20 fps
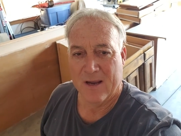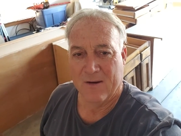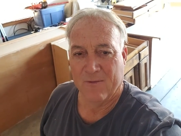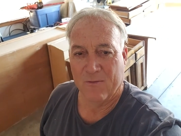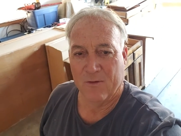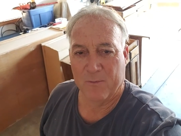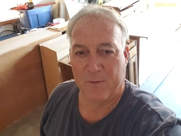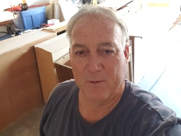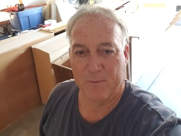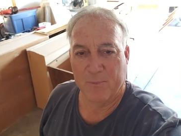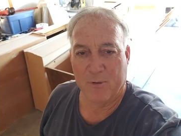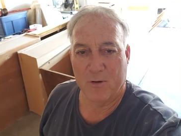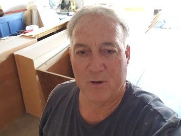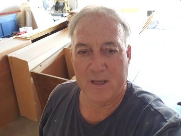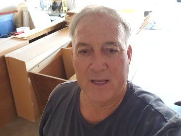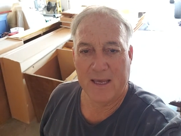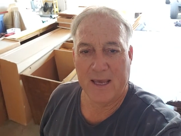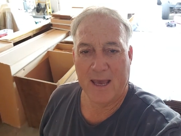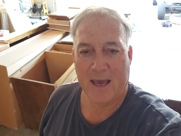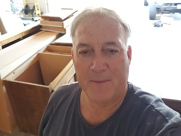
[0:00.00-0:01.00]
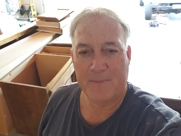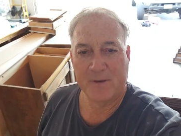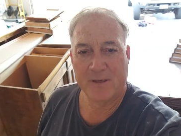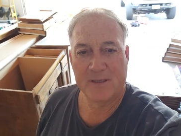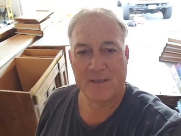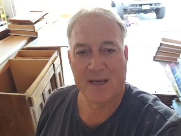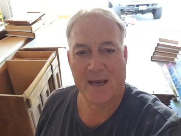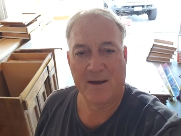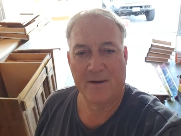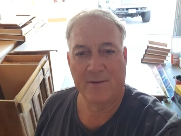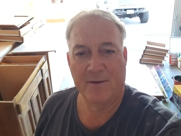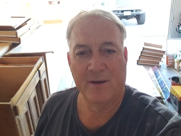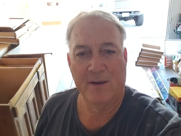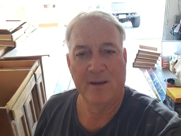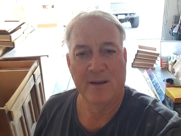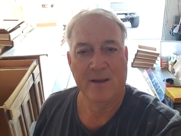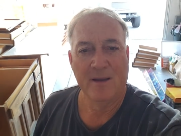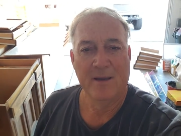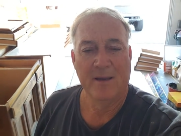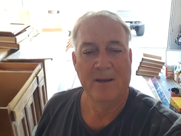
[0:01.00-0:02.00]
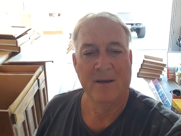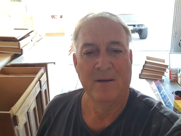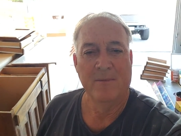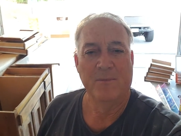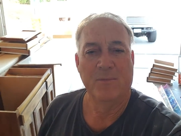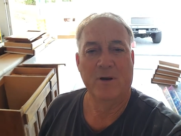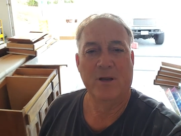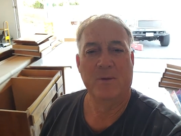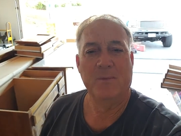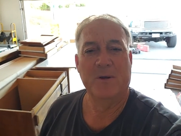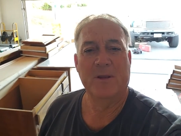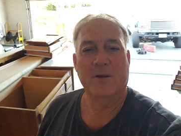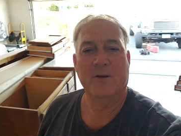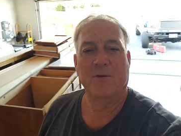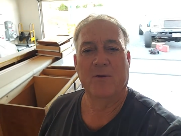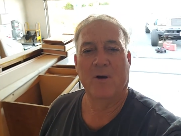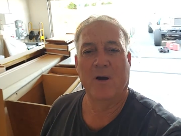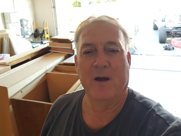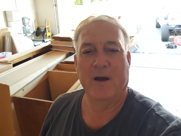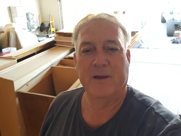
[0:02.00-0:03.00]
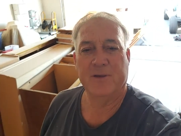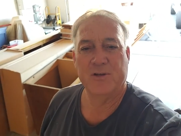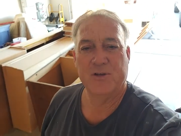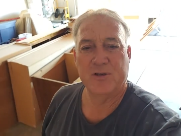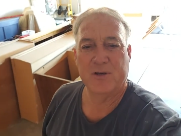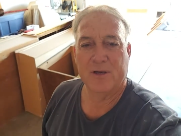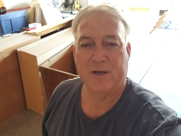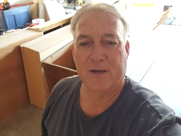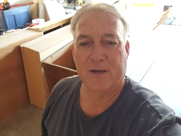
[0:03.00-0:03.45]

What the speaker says: We've been pulling cabinets out, putting them in the garage.